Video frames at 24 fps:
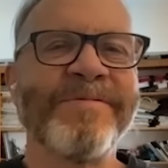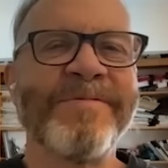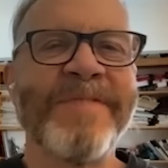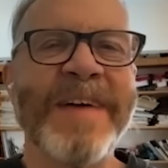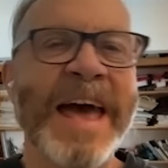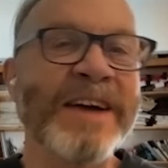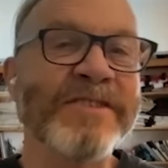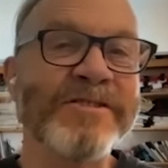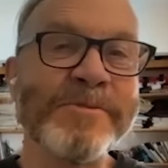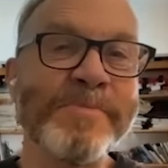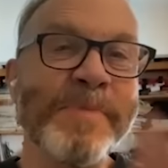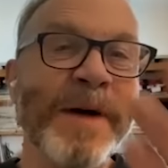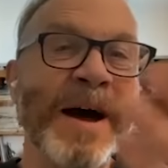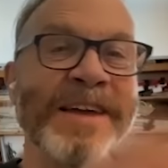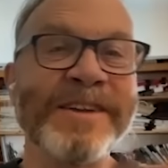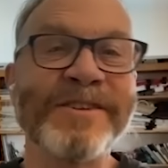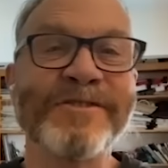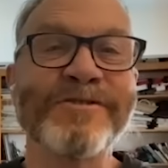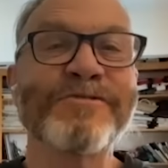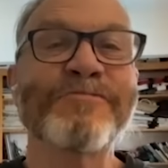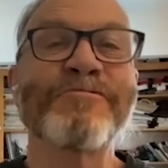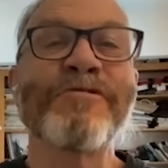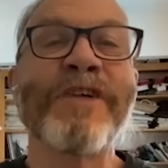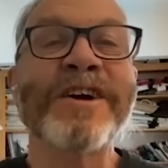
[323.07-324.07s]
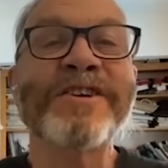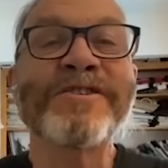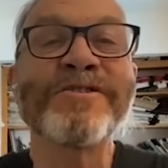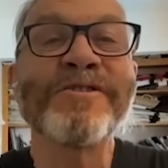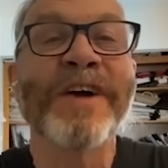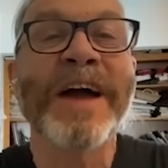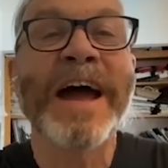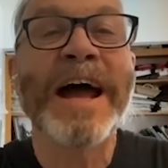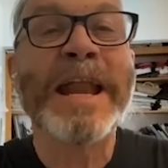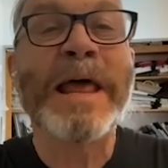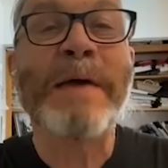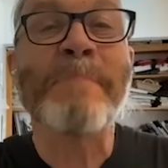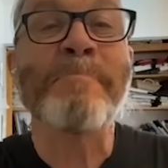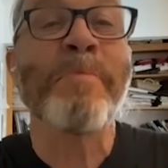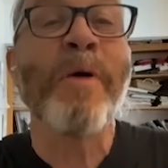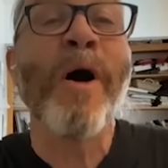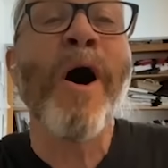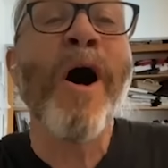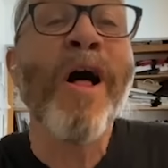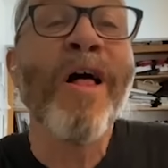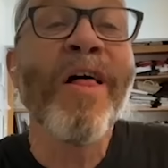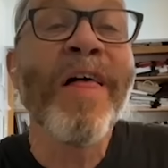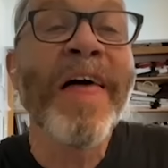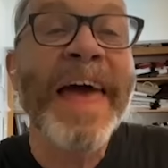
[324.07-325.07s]
Actually, my instructor, a guy named
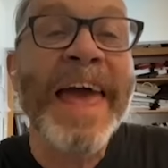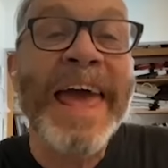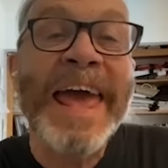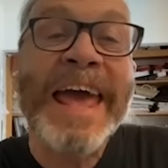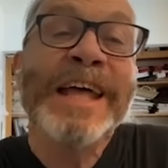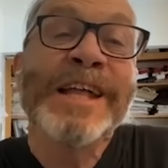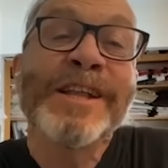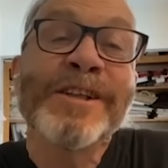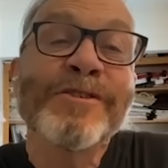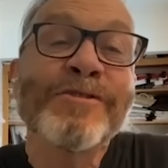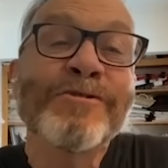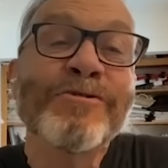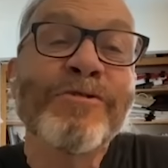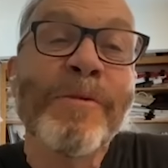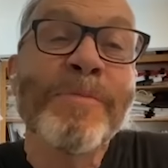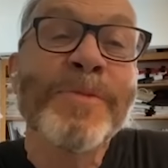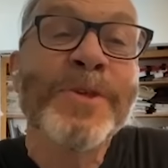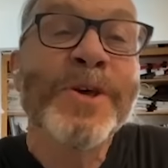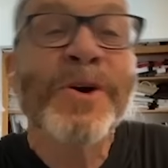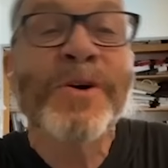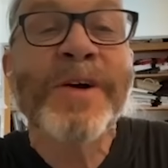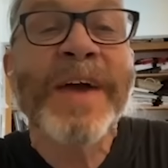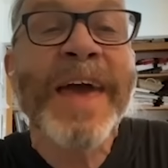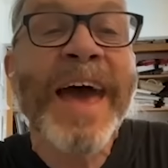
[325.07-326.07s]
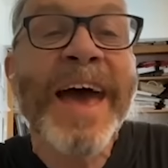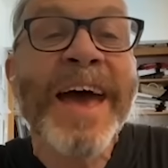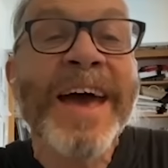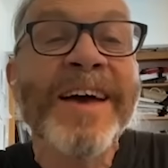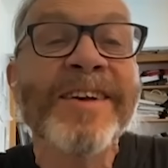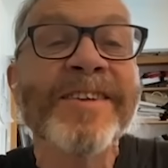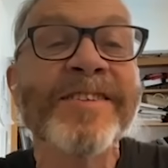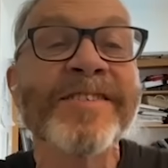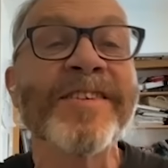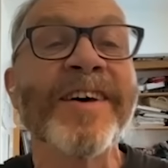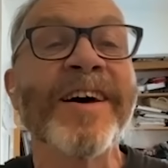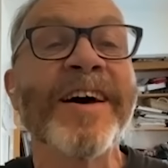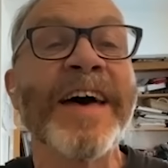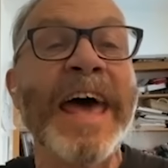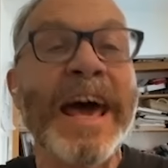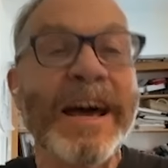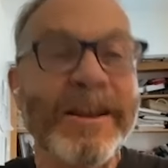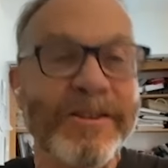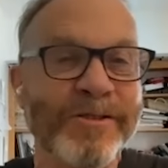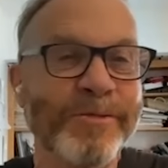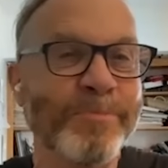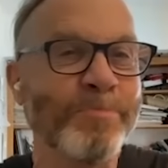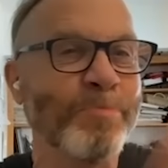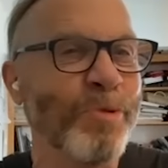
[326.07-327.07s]
Paul Haynes from the UK, is an
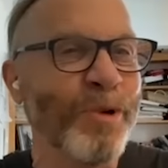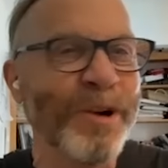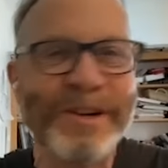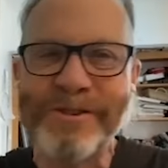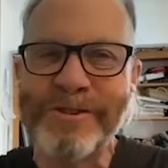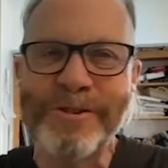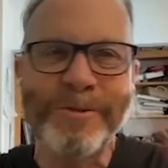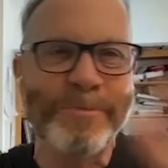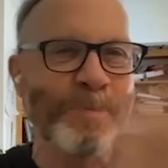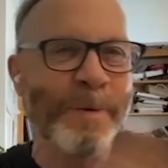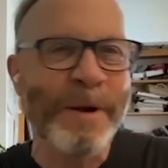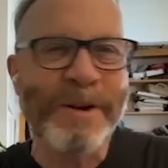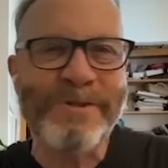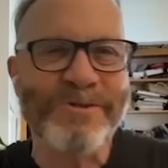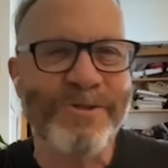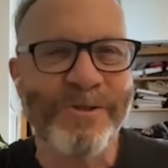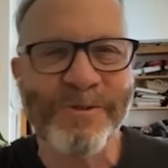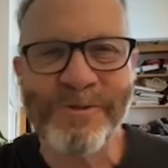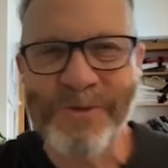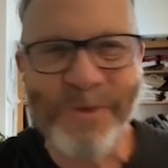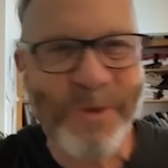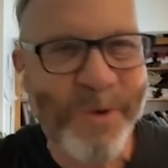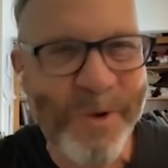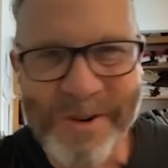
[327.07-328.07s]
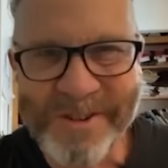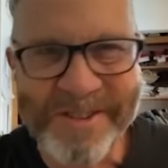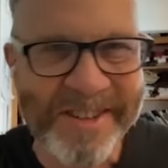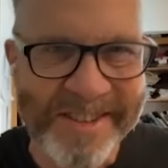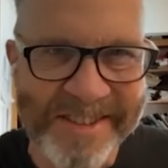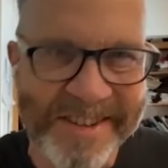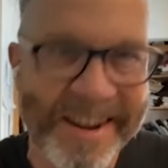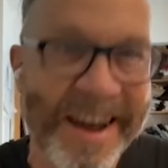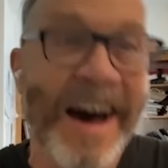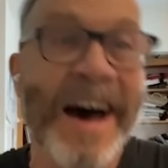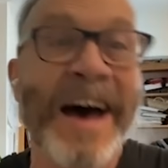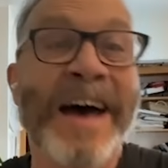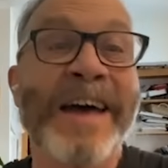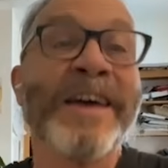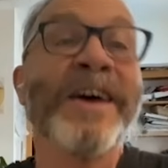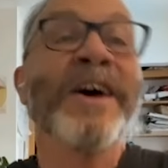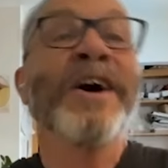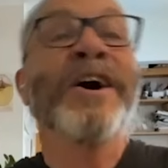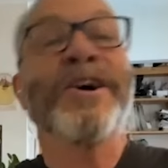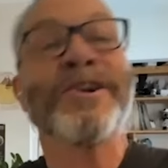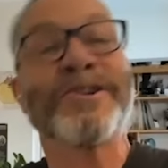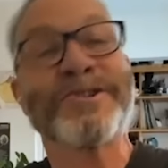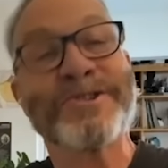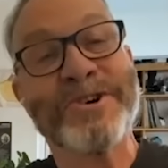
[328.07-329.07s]
ex-British Special Forces guy
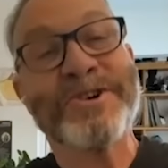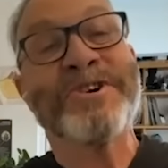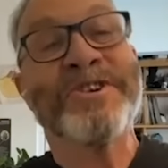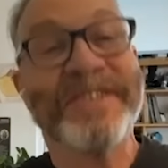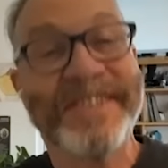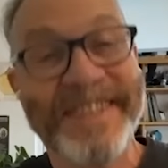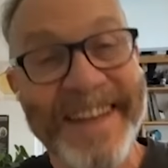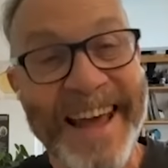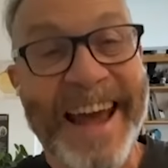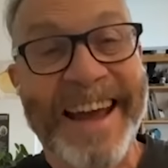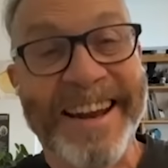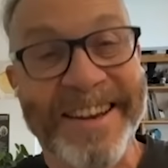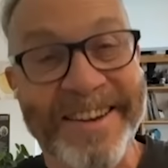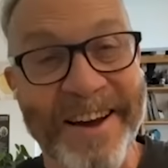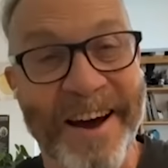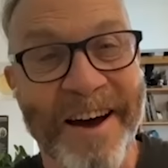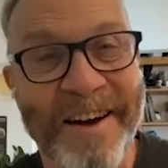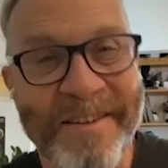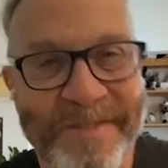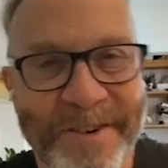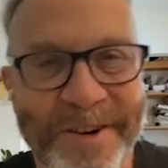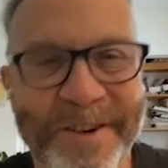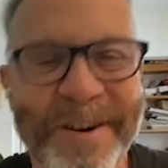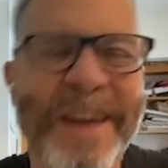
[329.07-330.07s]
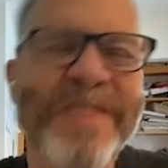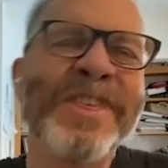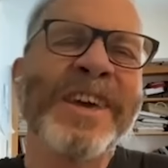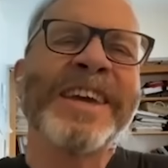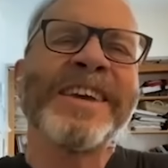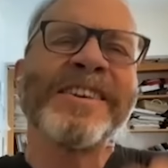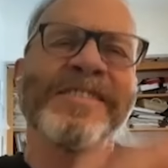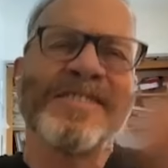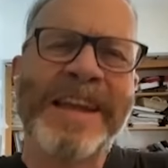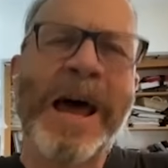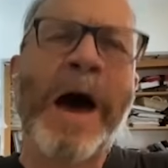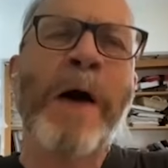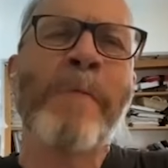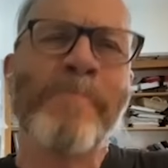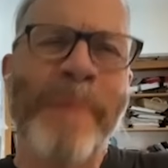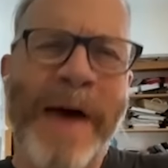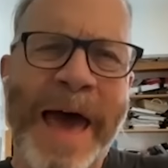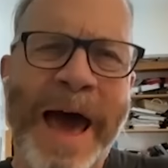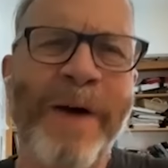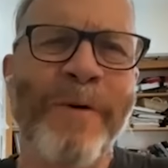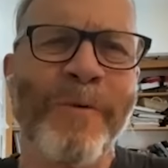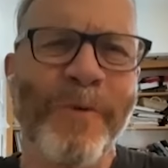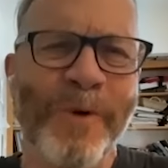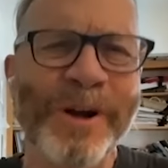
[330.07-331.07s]
turned tech diver. I think he's now
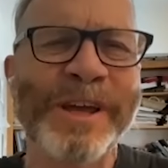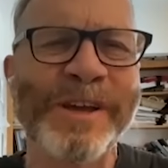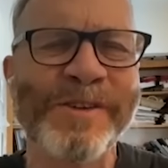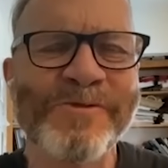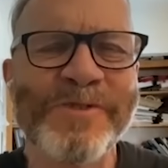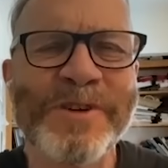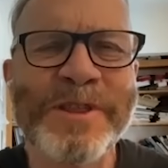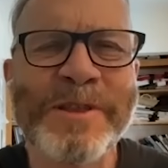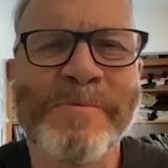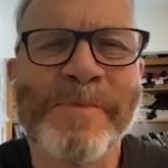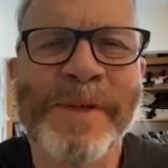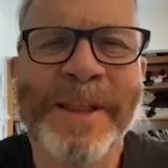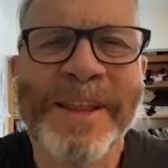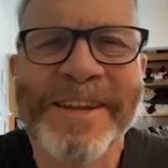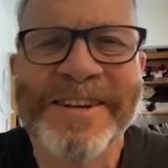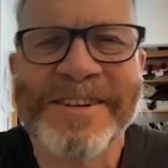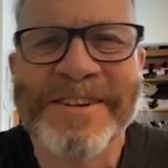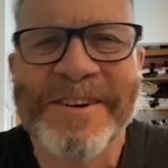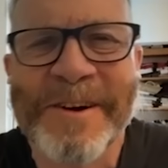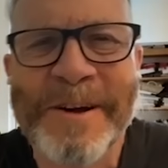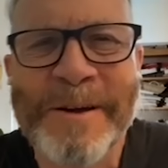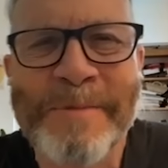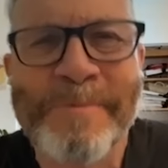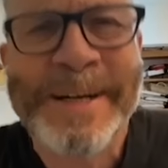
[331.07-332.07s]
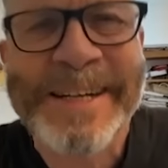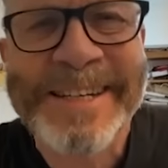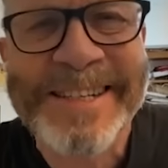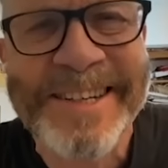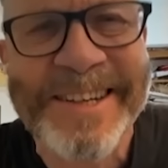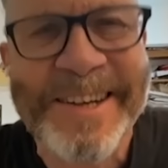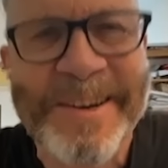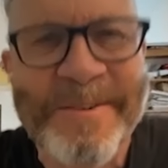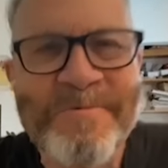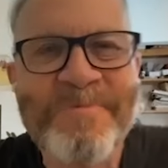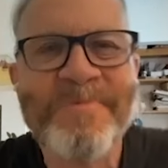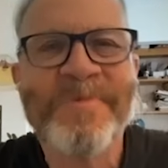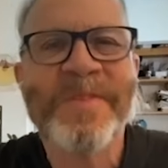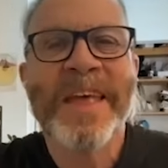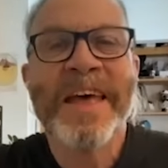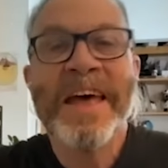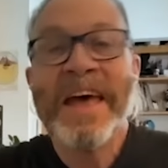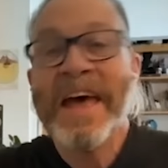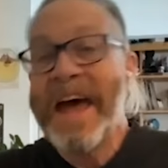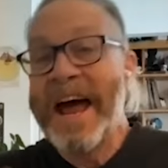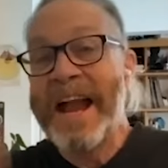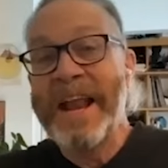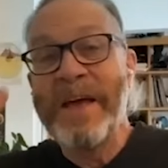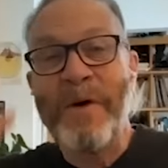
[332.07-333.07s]
back working for the military. But
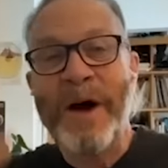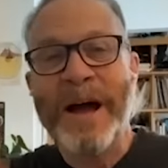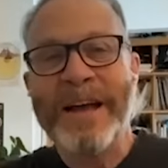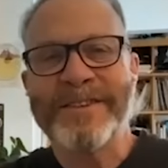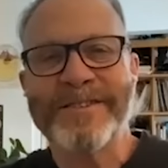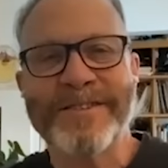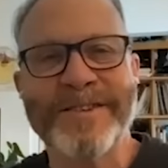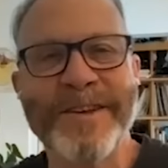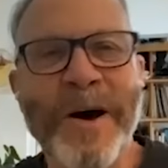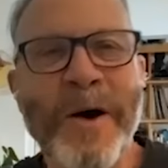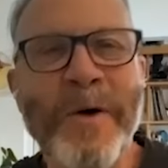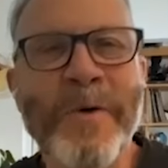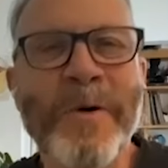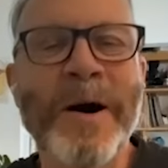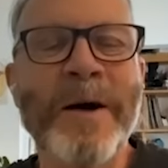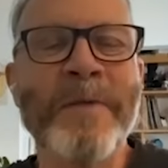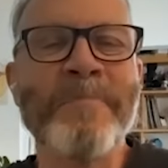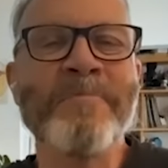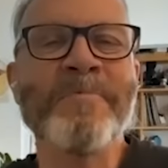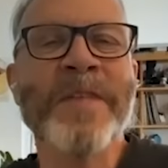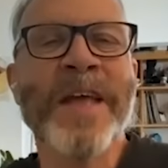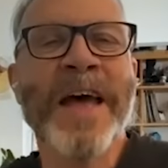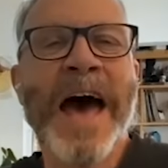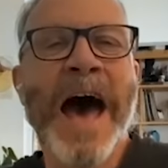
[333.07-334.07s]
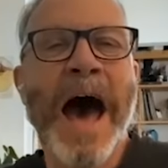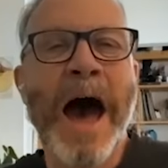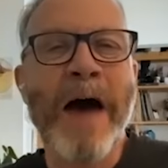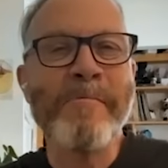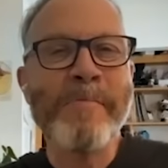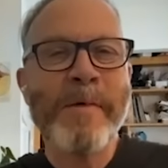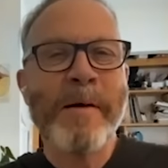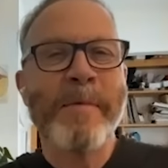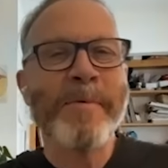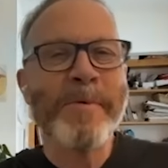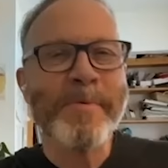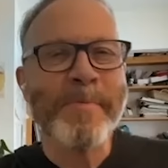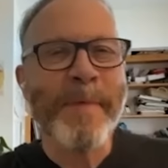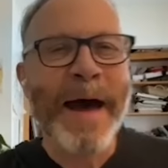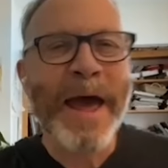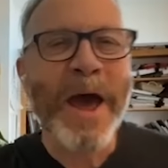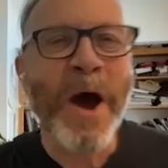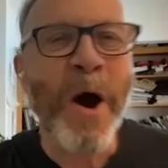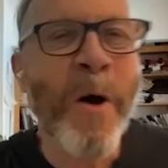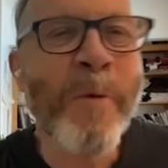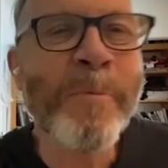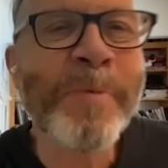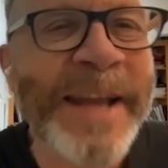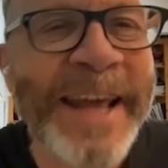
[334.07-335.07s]
anyway, so I remember my
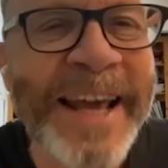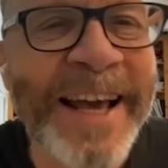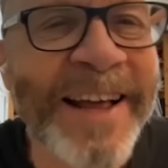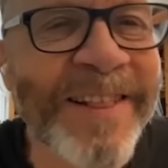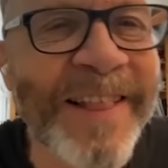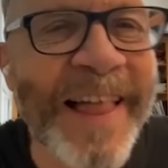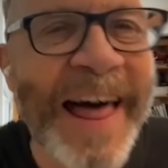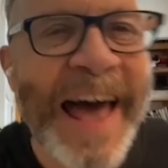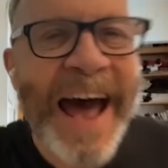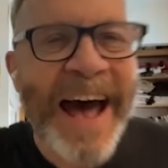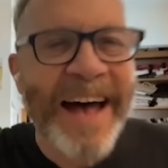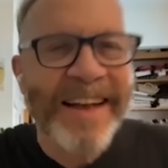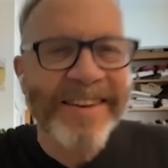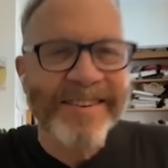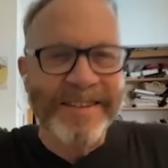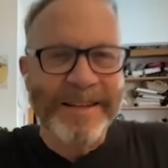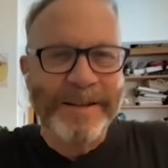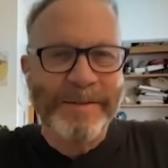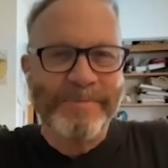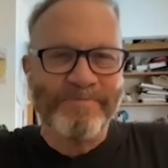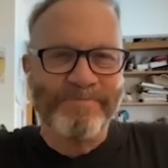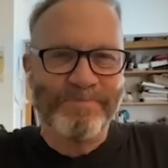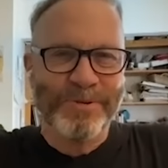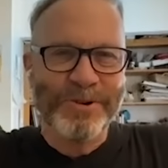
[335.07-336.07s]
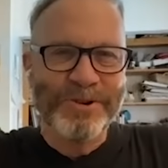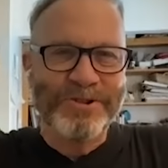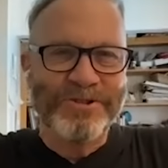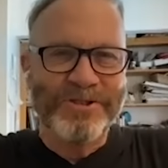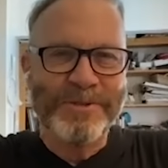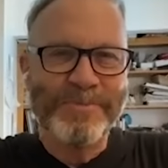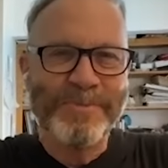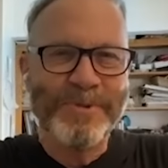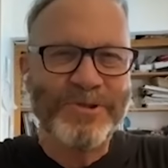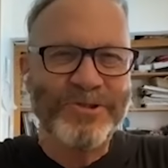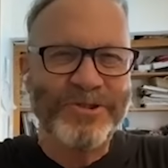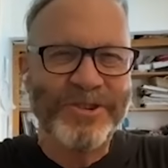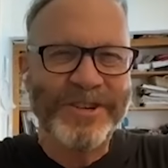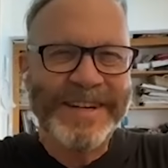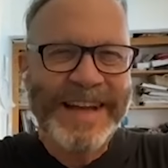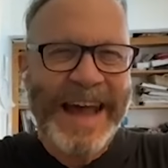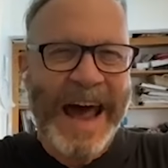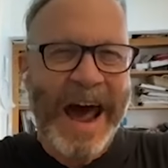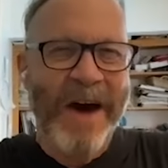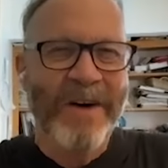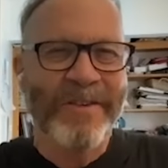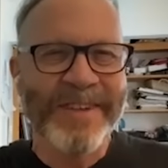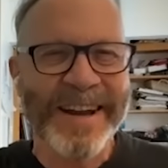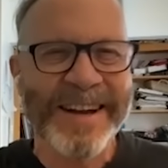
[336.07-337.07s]
opening class, he pushed the machine
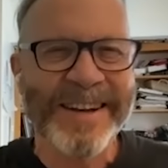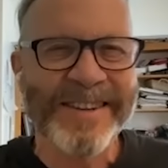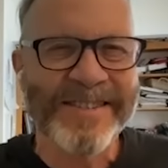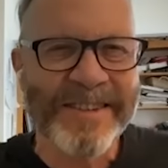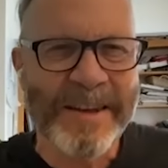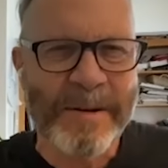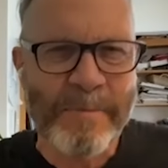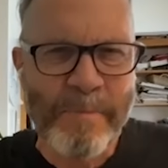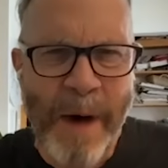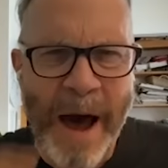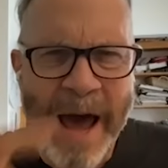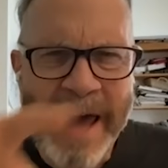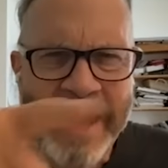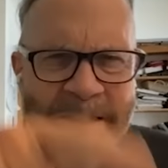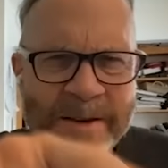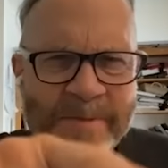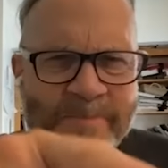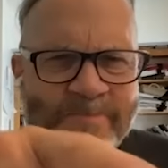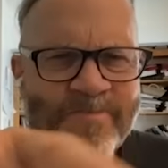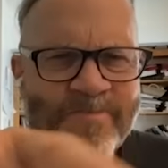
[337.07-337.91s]
out and he said, Mike,